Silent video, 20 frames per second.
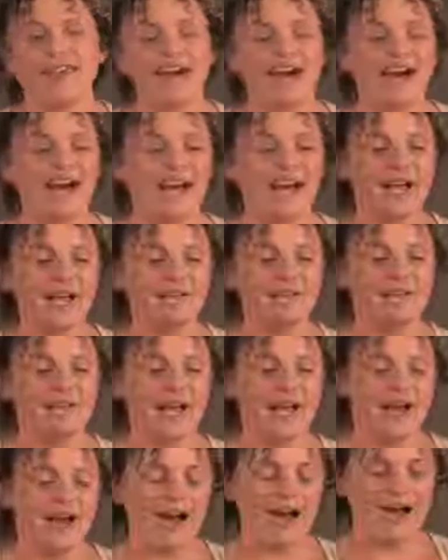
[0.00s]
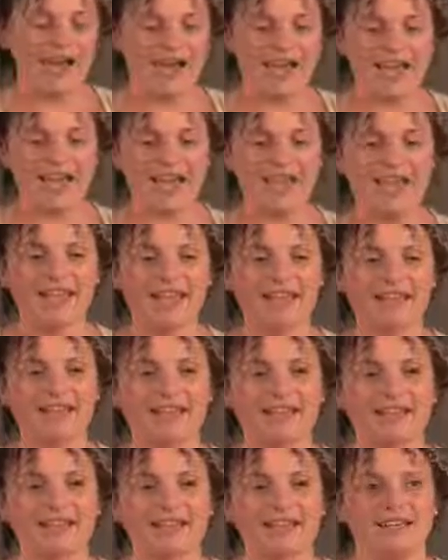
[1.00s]
I
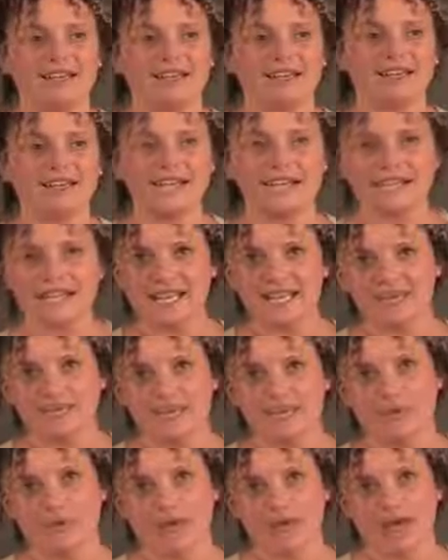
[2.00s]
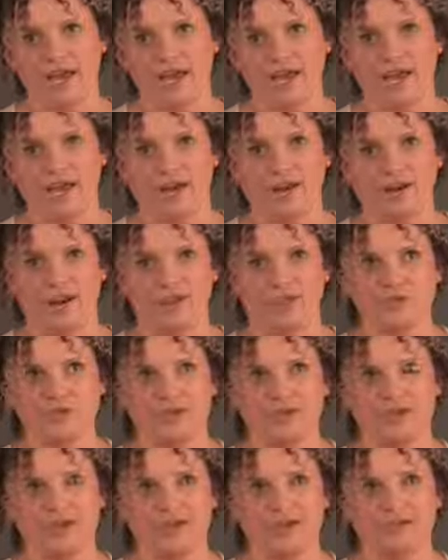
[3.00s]
didn't think when I
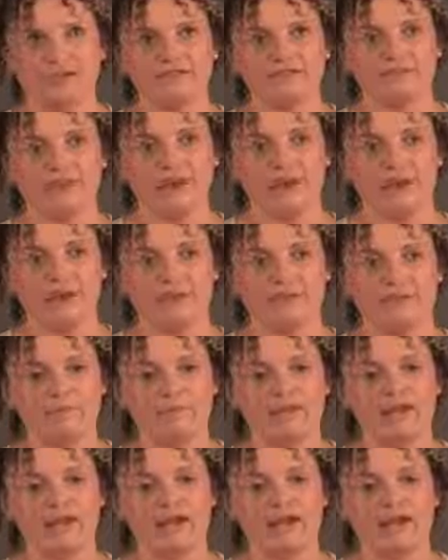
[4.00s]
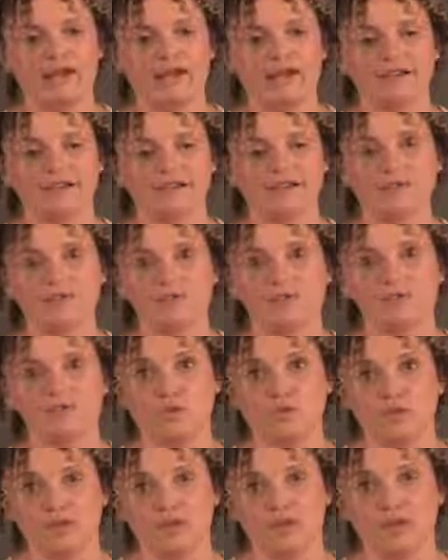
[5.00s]
graduated from
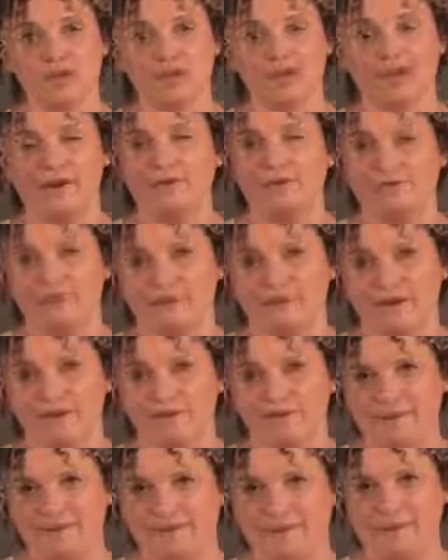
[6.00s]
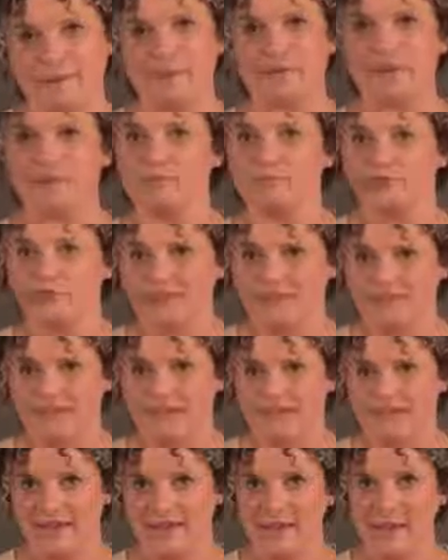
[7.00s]
school that I would become a business owner per
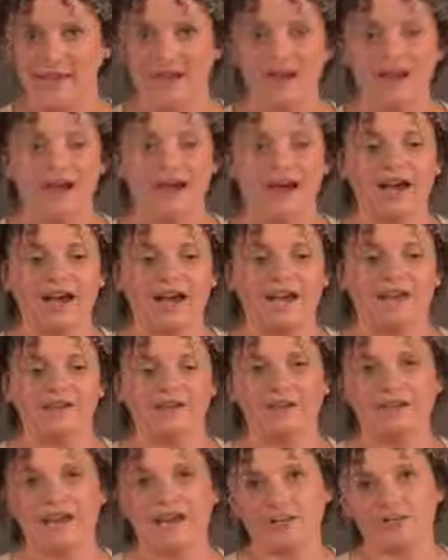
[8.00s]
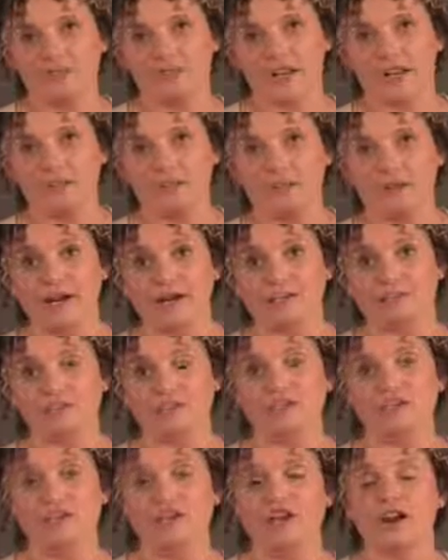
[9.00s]
se. I am a natural health
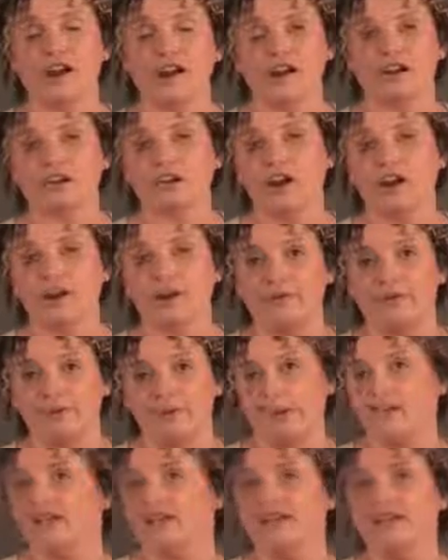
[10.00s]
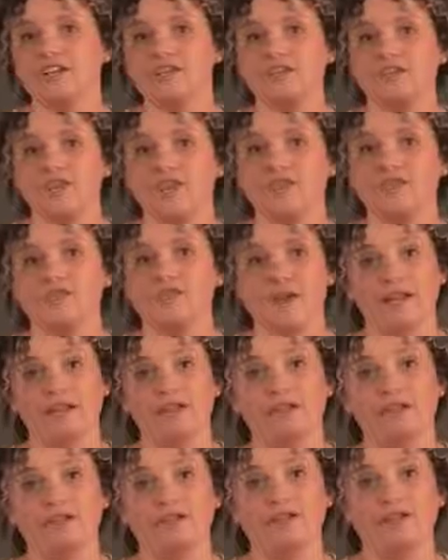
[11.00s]
practitioner and I thought I would work in an integrative
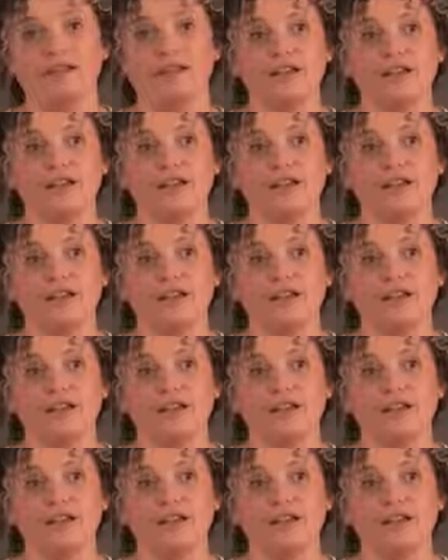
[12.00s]
medical